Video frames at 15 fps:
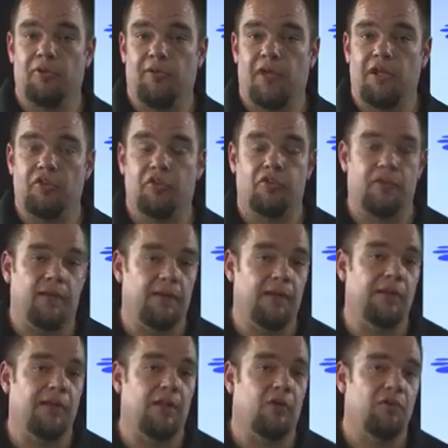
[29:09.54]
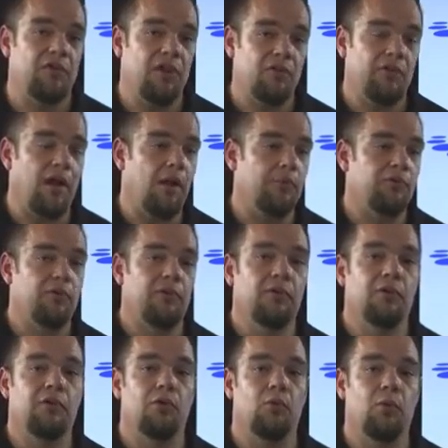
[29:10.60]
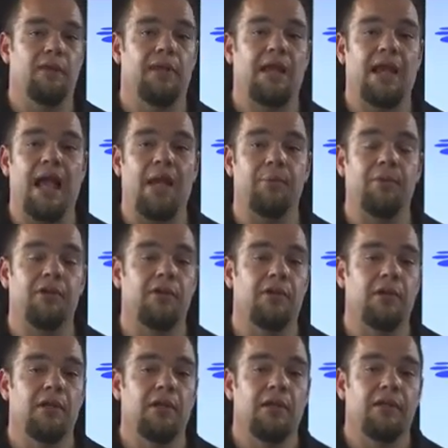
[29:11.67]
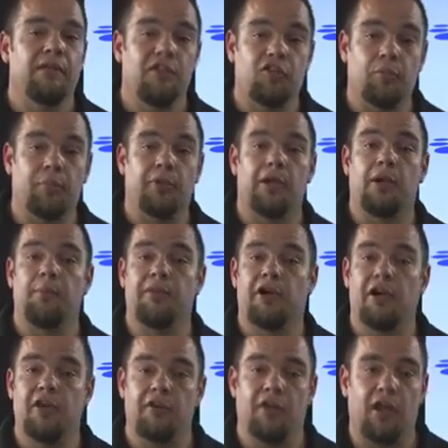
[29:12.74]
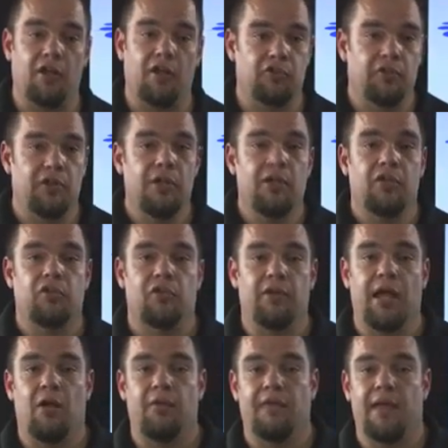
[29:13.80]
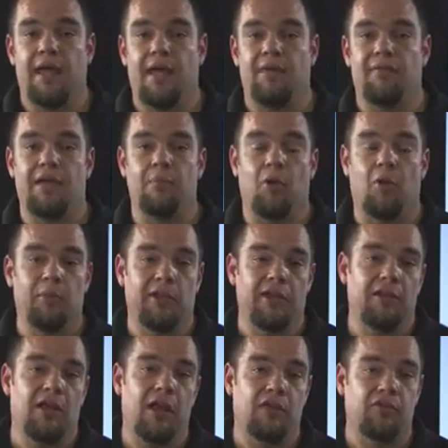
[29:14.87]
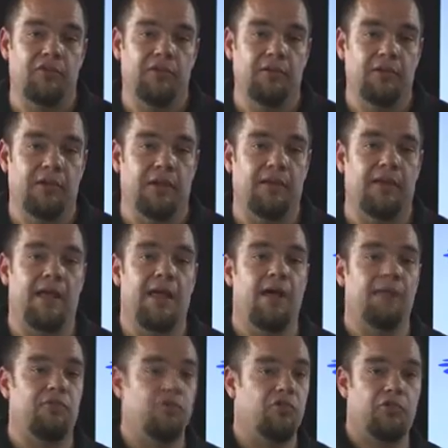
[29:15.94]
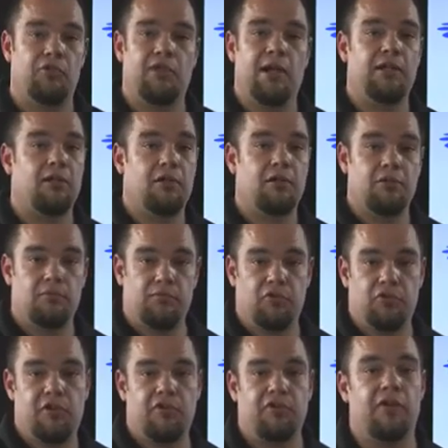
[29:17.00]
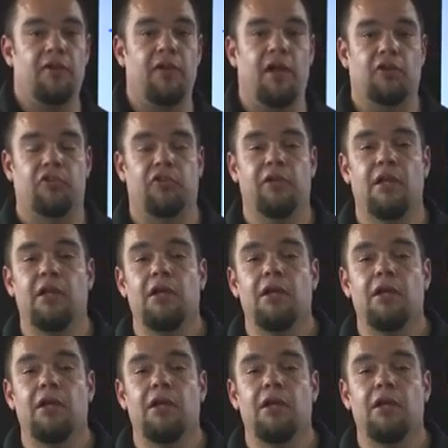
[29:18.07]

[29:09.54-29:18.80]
devices than they did on desktops. When that happened, they split up their index. So now they have a mobile index and they have just a regular search index.